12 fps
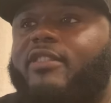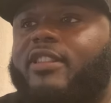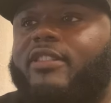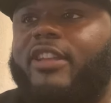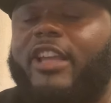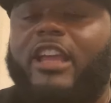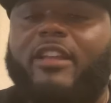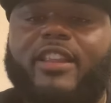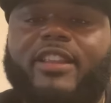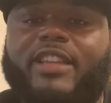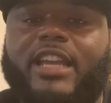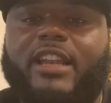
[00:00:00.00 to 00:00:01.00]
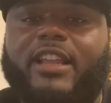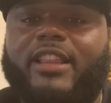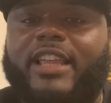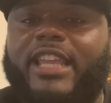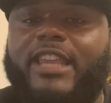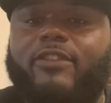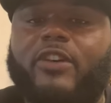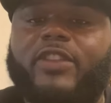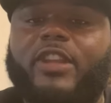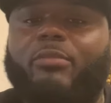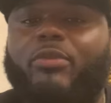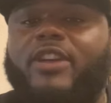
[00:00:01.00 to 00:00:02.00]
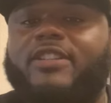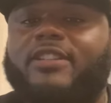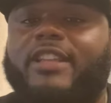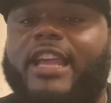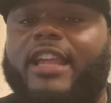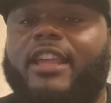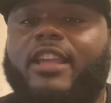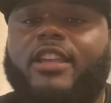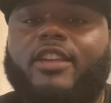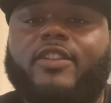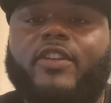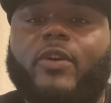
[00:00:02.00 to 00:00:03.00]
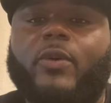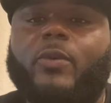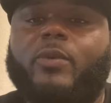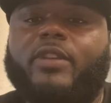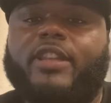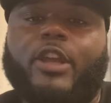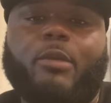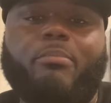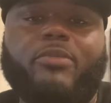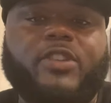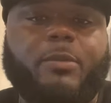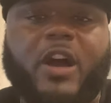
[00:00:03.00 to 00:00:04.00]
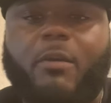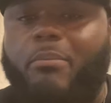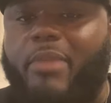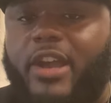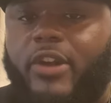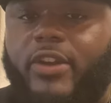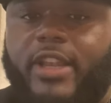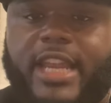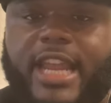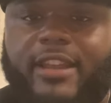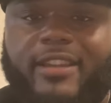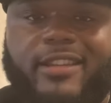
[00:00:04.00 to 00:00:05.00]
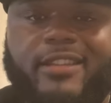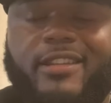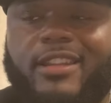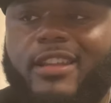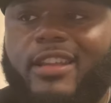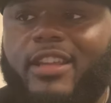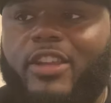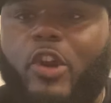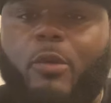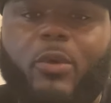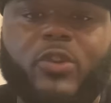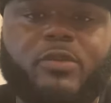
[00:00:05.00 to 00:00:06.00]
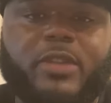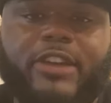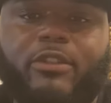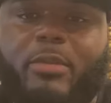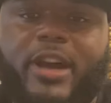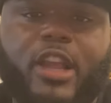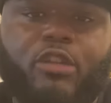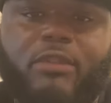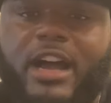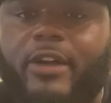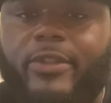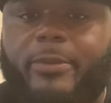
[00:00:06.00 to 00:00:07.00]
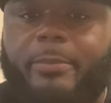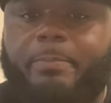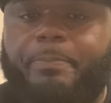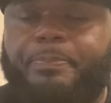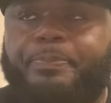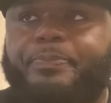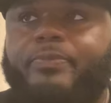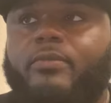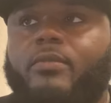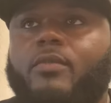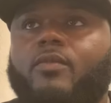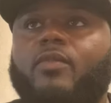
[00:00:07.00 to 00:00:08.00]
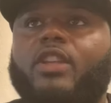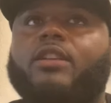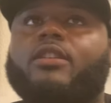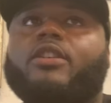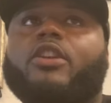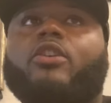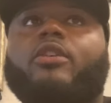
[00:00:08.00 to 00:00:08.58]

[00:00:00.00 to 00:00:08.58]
look at, kind of like give off the impression that, they're somehow better than, most everybody around them.